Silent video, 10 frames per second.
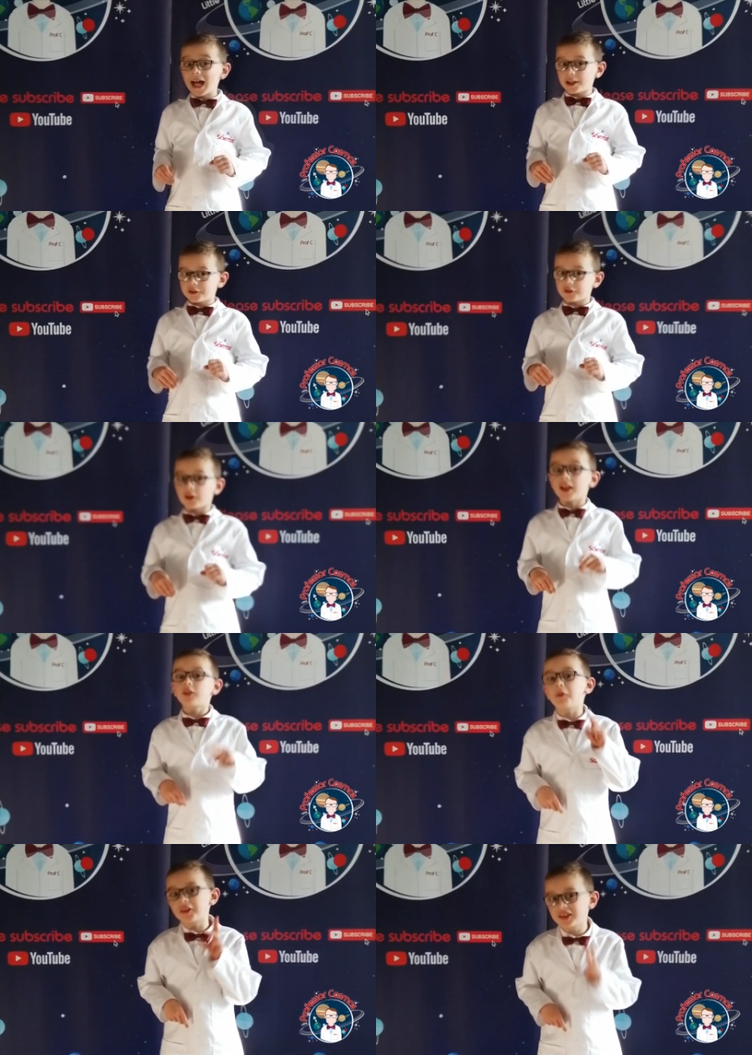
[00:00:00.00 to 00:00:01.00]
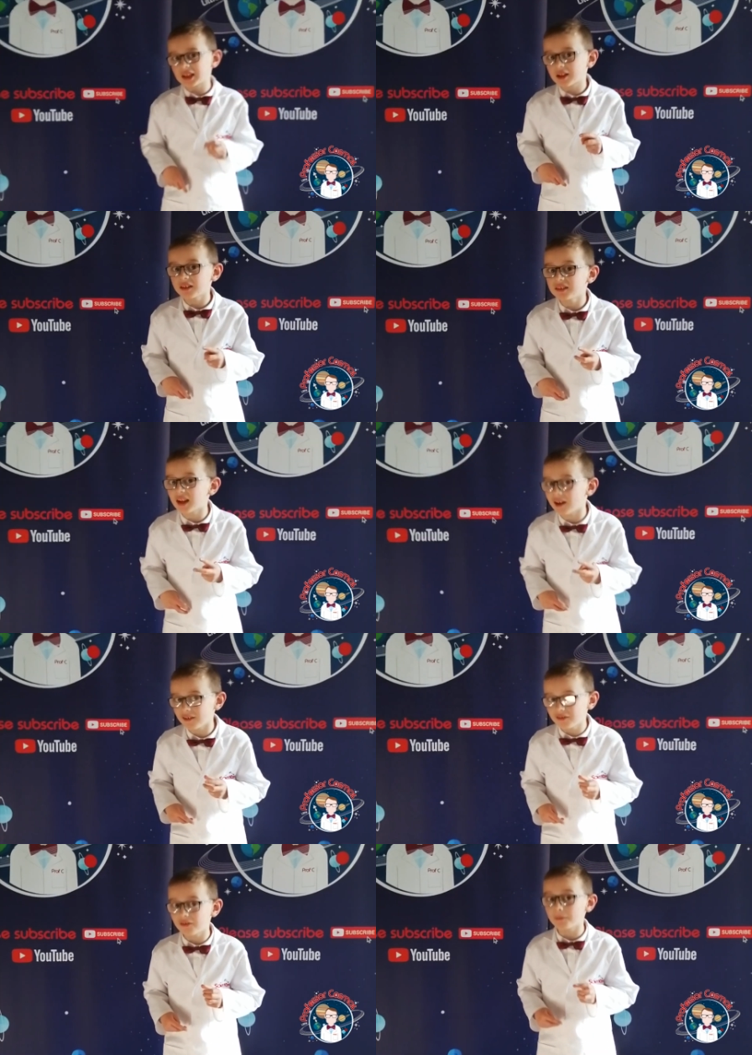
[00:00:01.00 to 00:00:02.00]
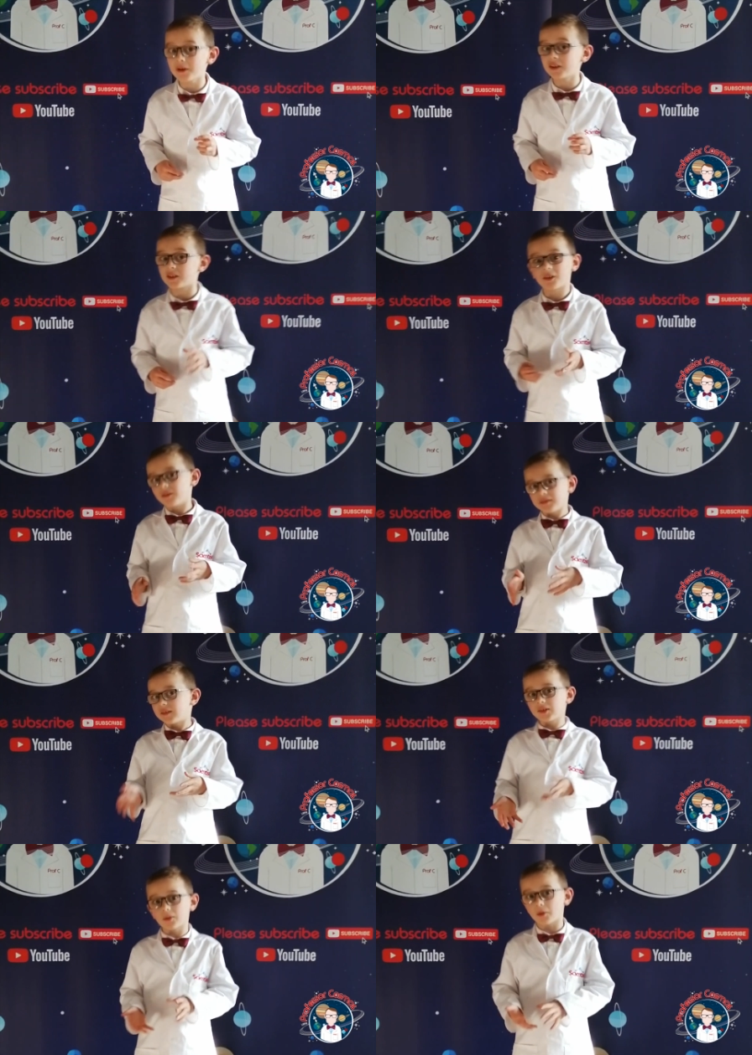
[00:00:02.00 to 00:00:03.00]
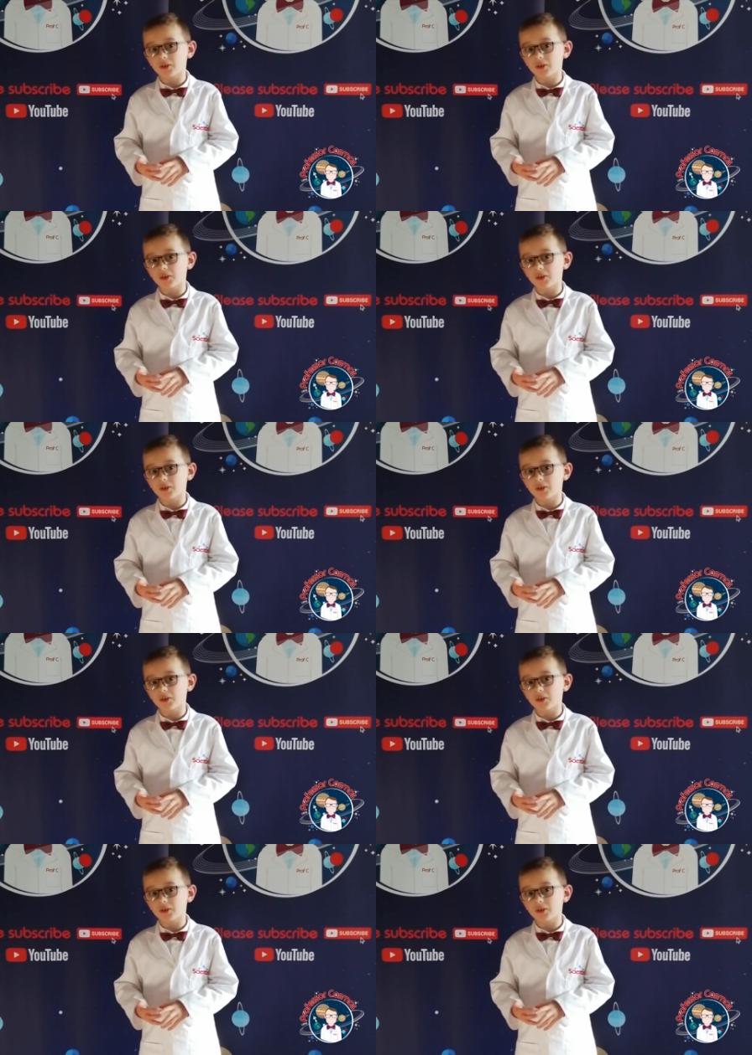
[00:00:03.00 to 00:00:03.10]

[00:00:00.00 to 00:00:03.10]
And it's my second day of media, I'm so